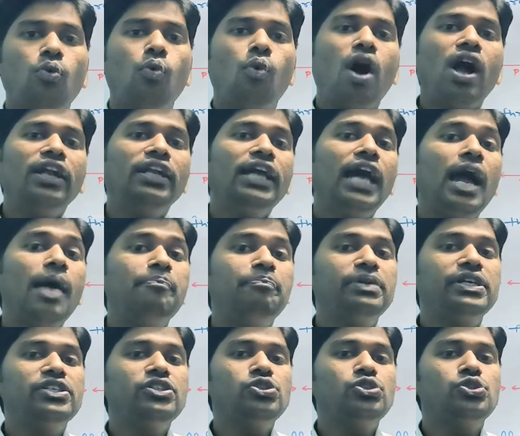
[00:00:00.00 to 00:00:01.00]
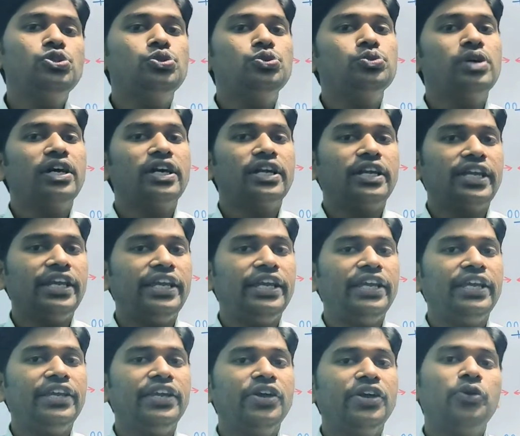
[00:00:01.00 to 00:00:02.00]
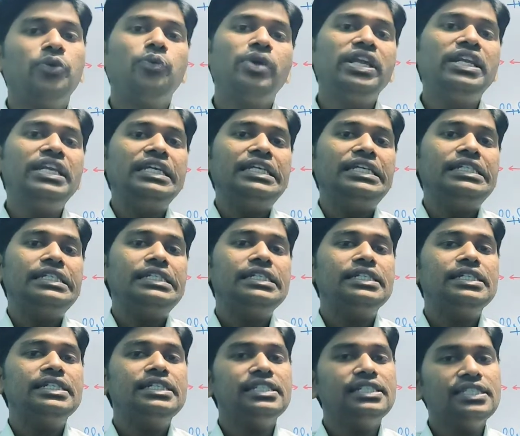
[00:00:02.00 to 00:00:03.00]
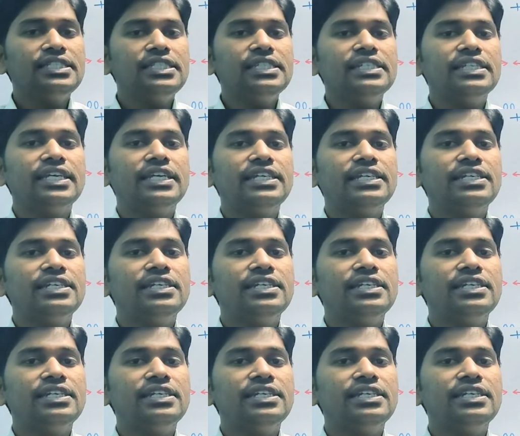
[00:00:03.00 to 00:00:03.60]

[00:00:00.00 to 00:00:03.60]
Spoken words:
what happens to a ray when it incident